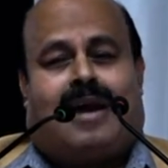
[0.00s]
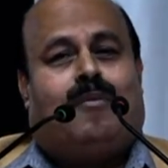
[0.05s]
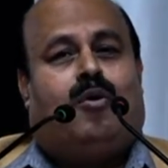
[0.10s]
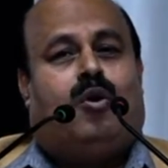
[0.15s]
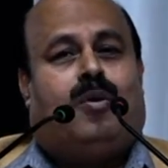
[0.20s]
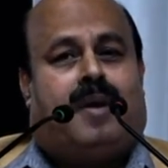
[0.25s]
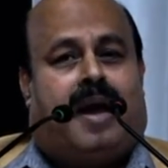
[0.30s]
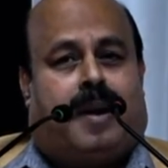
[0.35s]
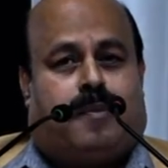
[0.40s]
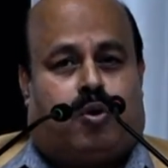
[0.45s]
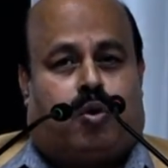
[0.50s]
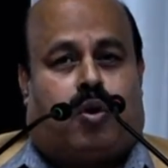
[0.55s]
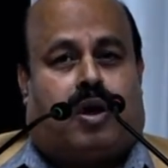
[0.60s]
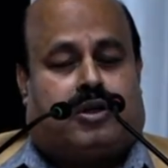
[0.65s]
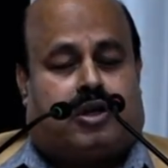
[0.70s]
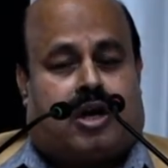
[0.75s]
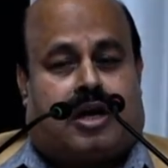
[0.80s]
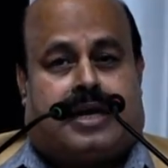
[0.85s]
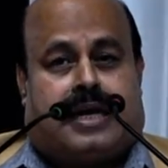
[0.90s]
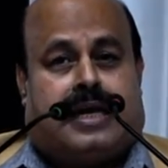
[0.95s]
we may have to
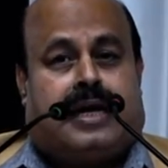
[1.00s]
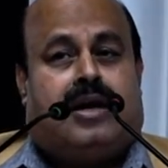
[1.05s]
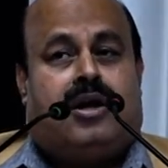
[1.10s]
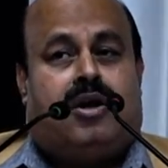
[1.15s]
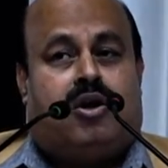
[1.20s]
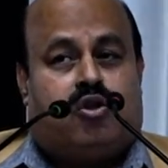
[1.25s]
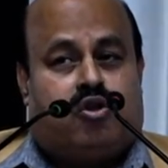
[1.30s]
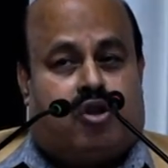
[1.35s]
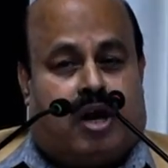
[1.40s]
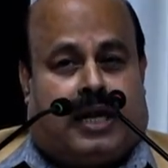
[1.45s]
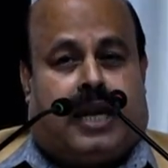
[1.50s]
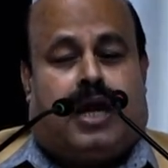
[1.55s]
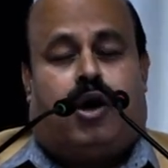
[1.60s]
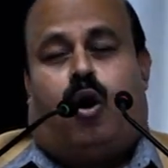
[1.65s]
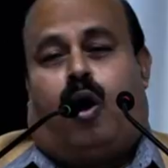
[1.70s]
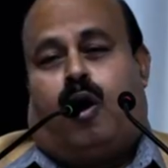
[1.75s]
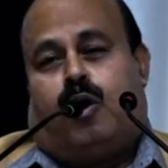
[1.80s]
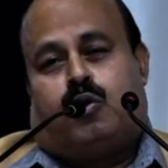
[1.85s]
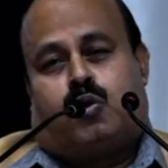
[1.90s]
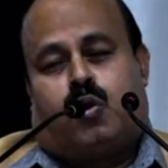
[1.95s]
construct a jetty
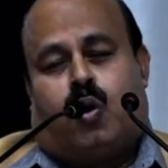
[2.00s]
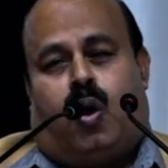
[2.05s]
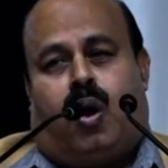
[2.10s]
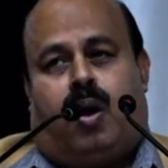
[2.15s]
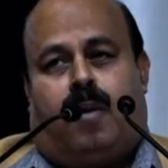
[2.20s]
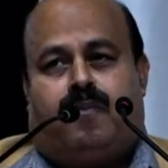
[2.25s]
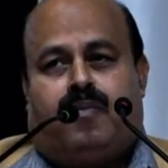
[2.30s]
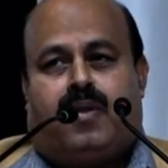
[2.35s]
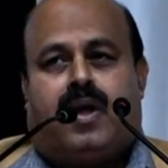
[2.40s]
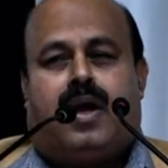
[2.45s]
also,